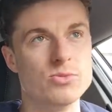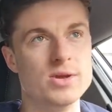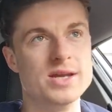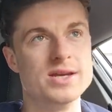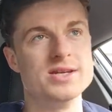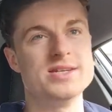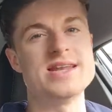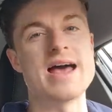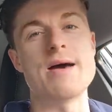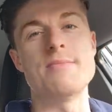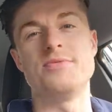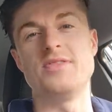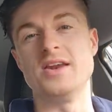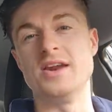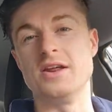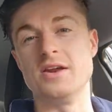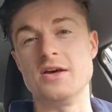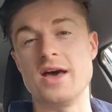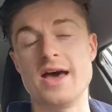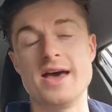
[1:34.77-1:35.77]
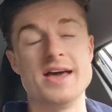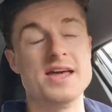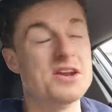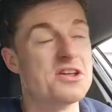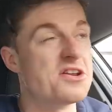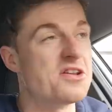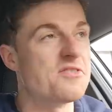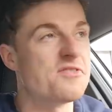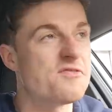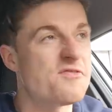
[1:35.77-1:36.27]
We need a depth in
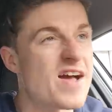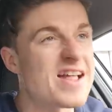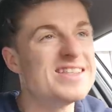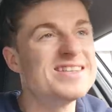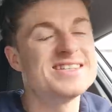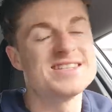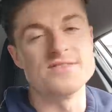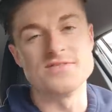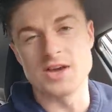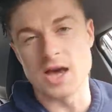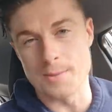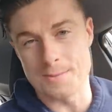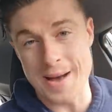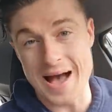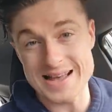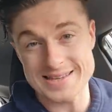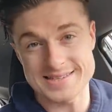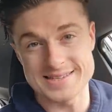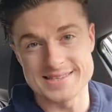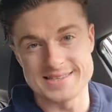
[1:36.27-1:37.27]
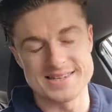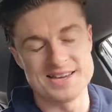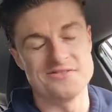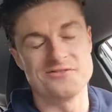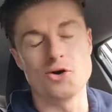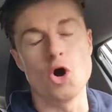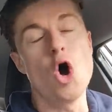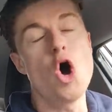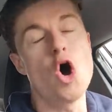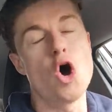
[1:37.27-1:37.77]
an offensive capacity,
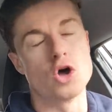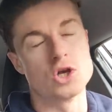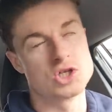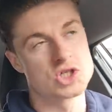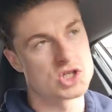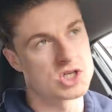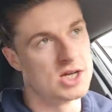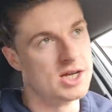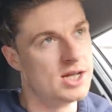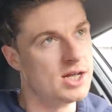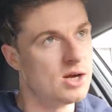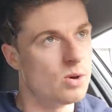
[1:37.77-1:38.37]
of course.